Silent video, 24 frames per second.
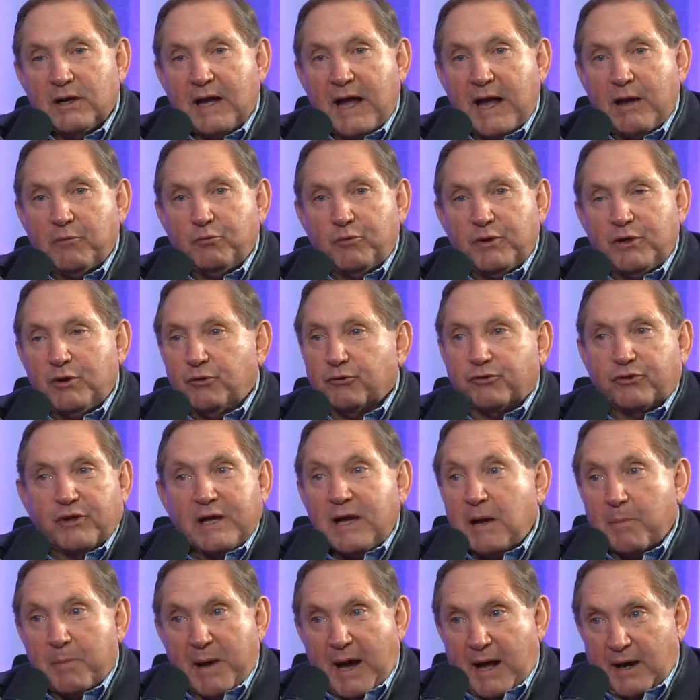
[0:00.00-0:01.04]
And we don't
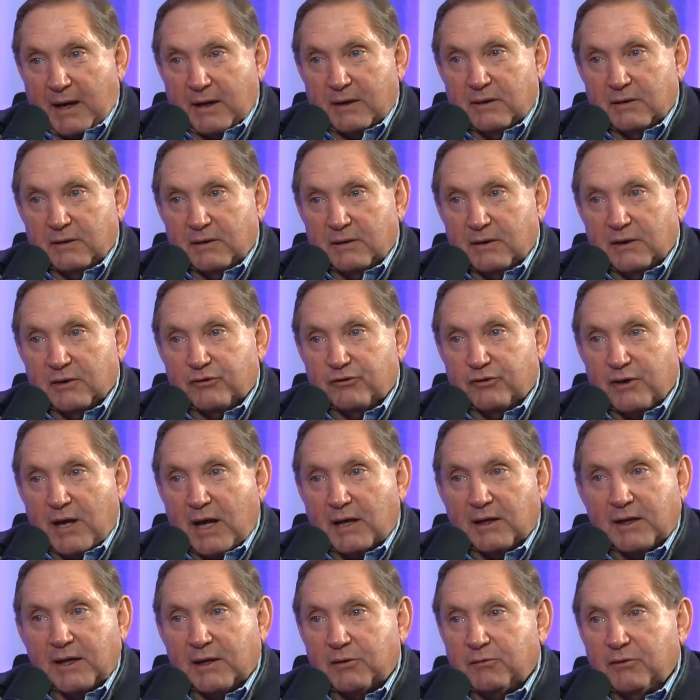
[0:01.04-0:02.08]
think about it. It's
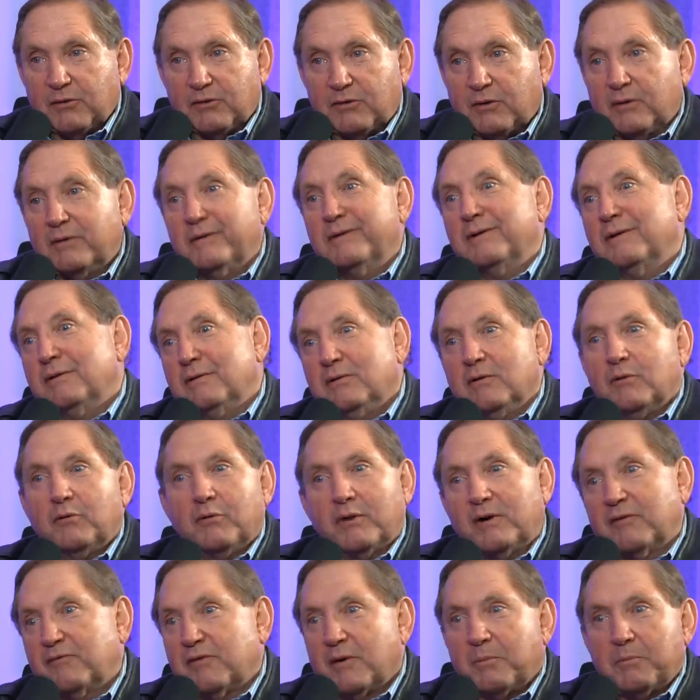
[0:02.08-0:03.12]
not like we say, oh, you know,
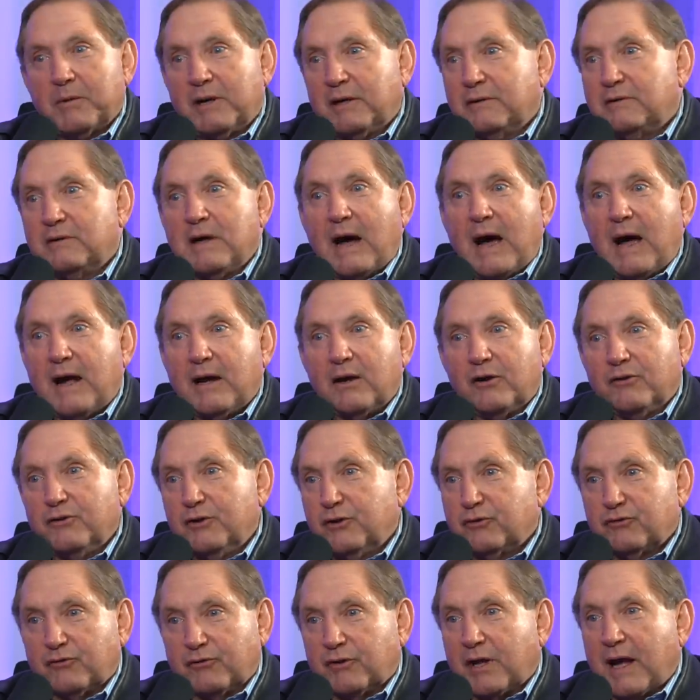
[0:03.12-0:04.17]
what if I'm going to die on
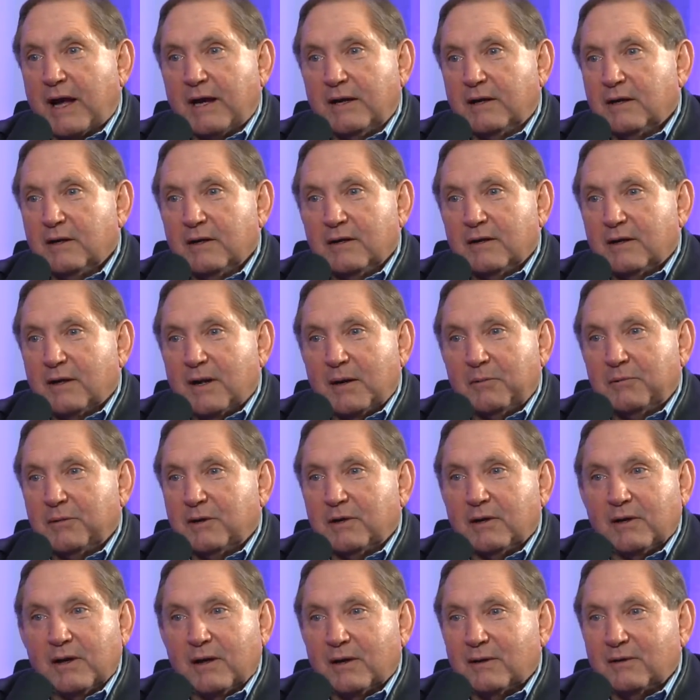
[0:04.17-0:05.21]
this flight? I
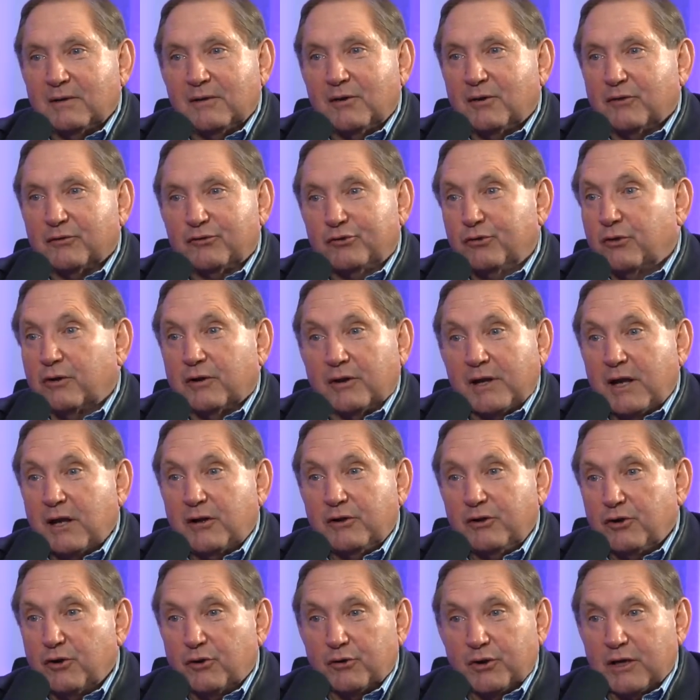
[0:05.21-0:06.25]
mean, you know, sooner or later
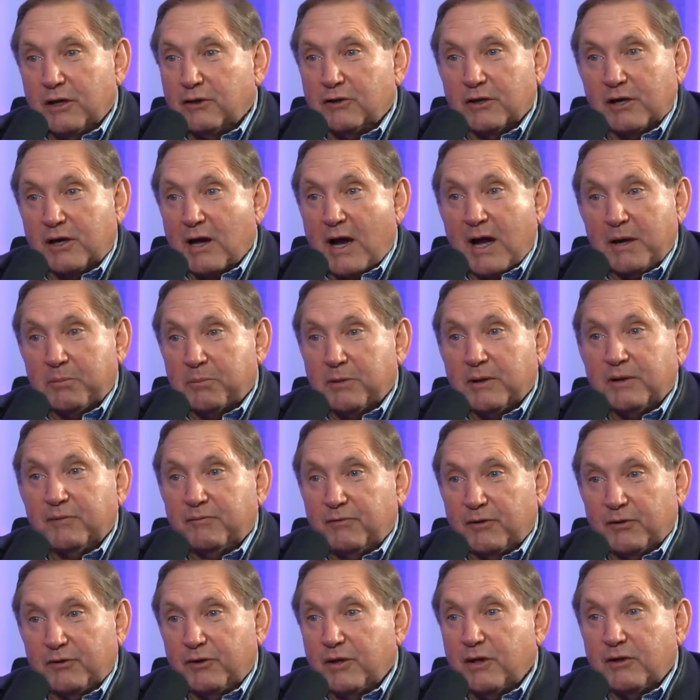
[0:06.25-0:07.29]
you don't get in the cockpit
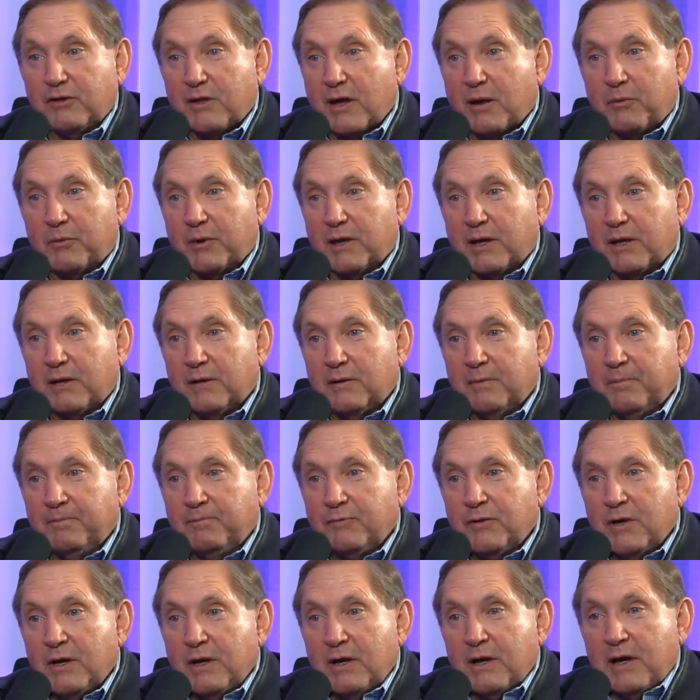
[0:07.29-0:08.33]
if you think that way. Right.
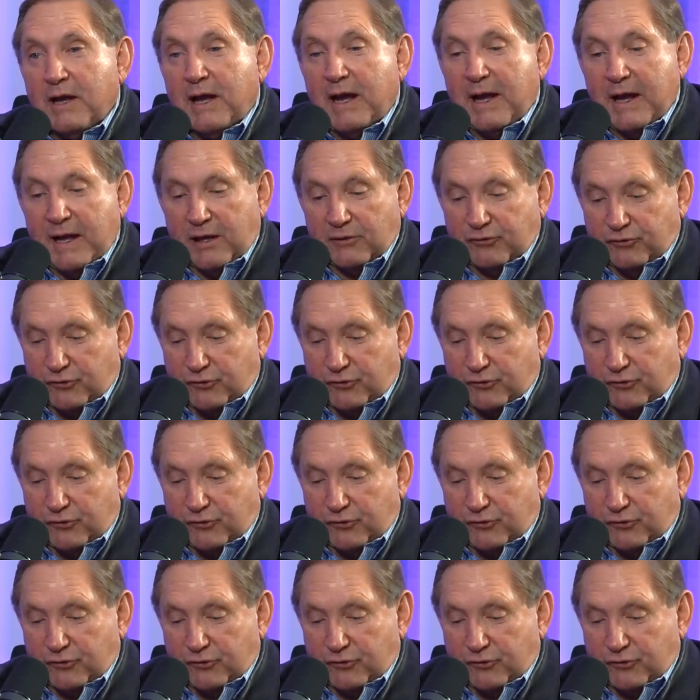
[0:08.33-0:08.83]
And